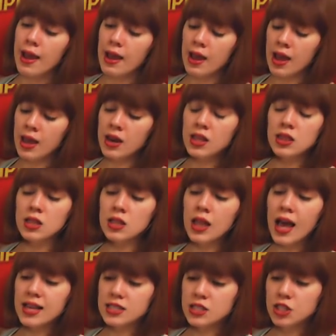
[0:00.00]
And in the
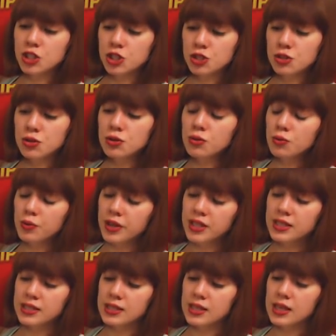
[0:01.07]
last issue,
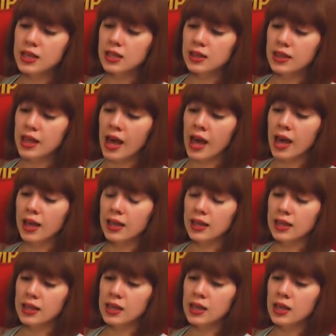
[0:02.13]
we see that
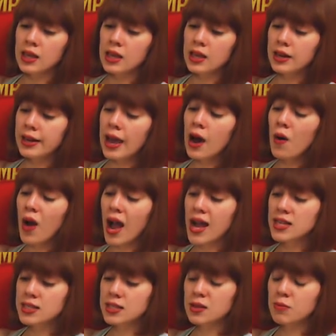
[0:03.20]
he now
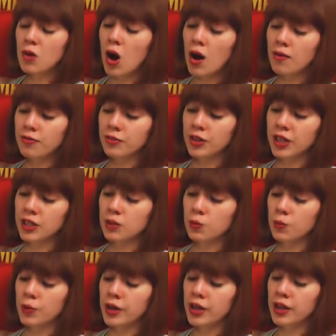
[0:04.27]
has some conflict
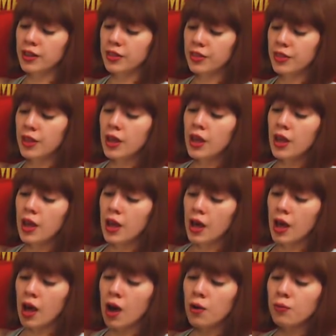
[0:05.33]
with
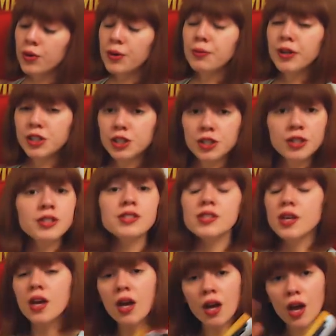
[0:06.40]
Reed
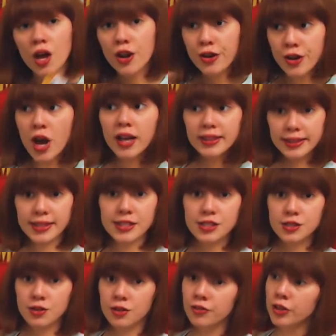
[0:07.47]
Richards. Not
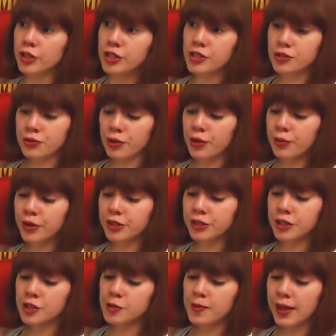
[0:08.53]
this universe's Reed
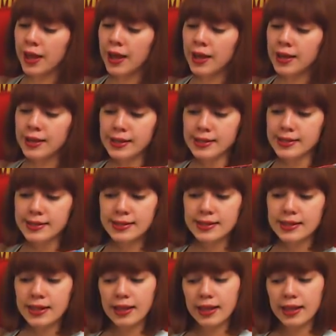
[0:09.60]
Richards, because